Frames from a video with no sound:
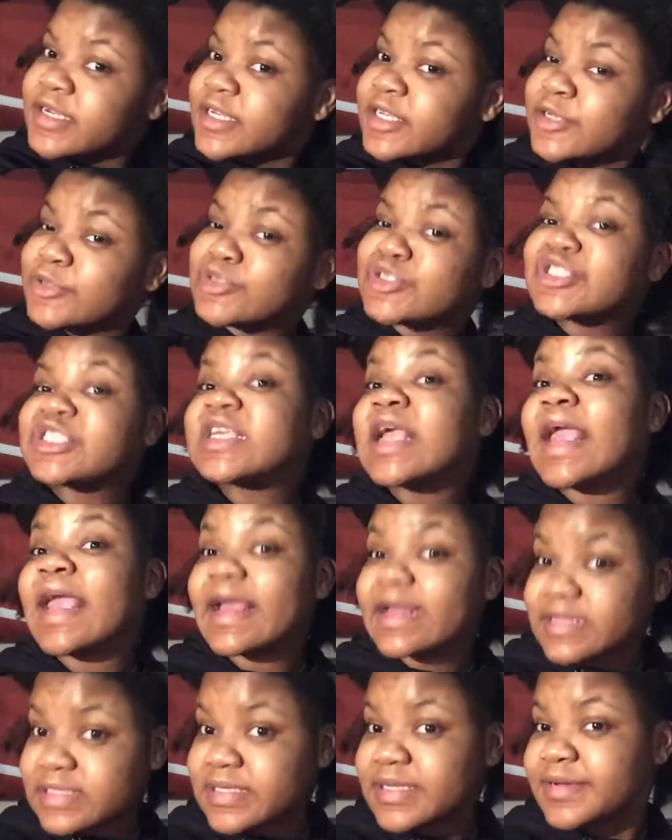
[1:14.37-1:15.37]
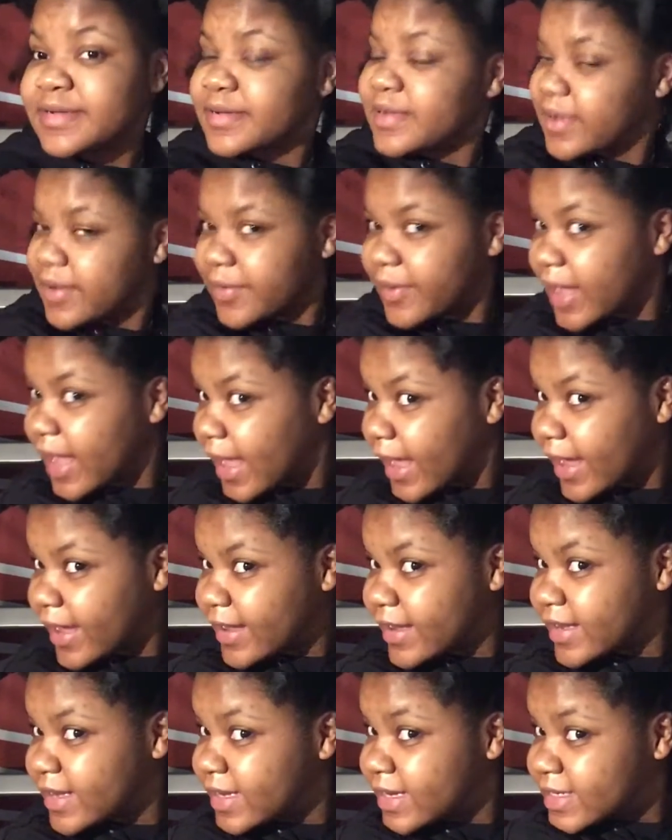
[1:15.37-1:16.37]
you shan't, okay,
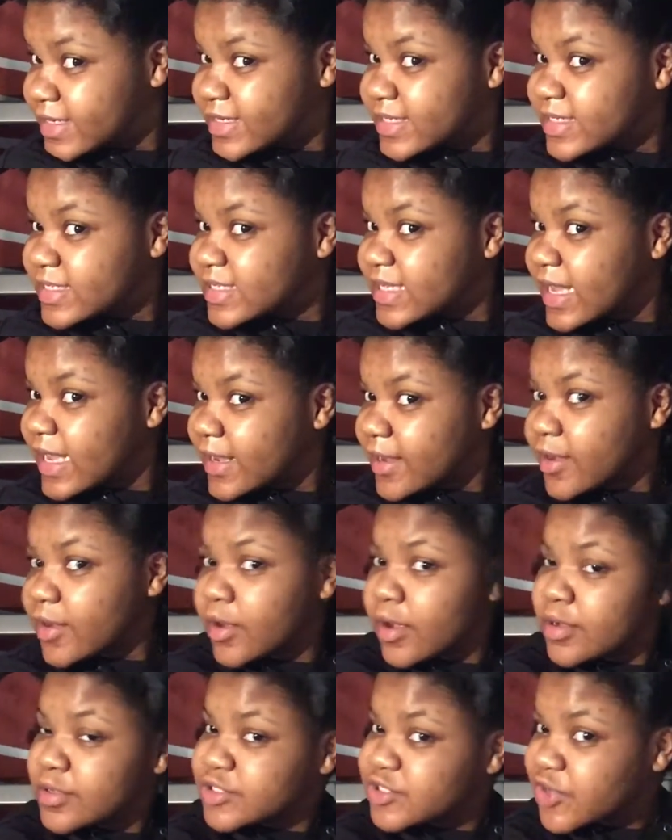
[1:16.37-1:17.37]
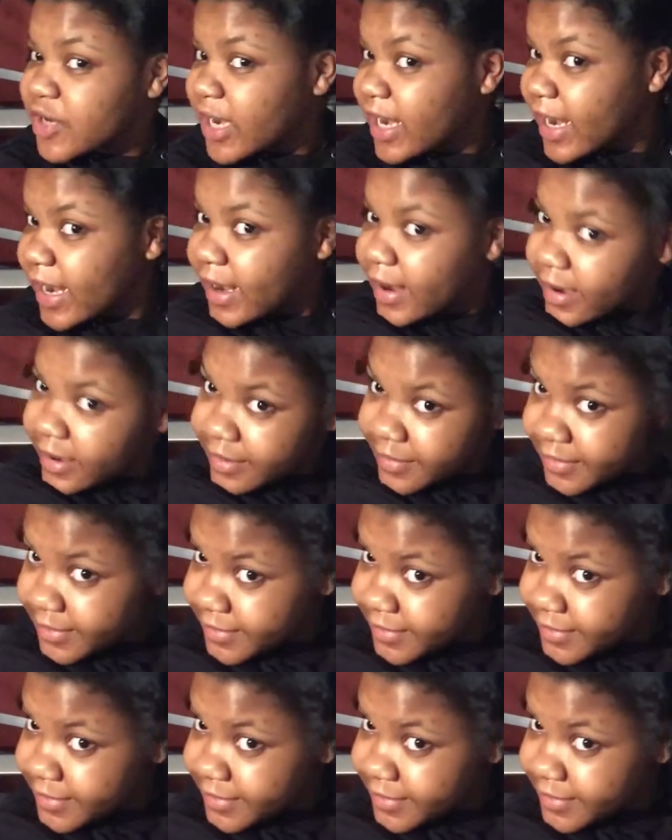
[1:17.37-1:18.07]
detangle on dry hair.